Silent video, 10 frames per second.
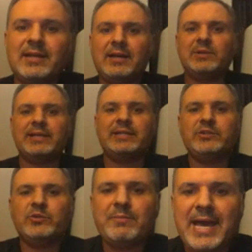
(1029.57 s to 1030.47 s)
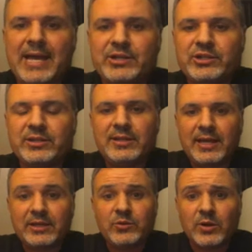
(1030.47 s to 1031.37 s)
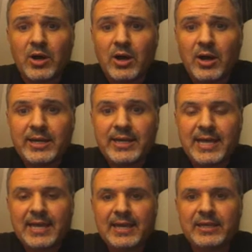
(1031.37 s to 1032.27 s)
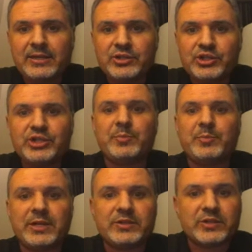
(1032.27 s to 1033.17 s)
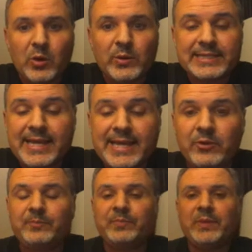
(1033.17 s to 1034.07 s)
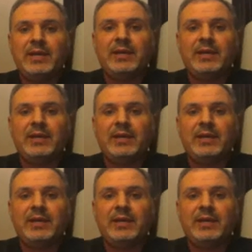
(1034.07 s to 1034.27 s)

I would like you to imagine that you are on a ship that is going down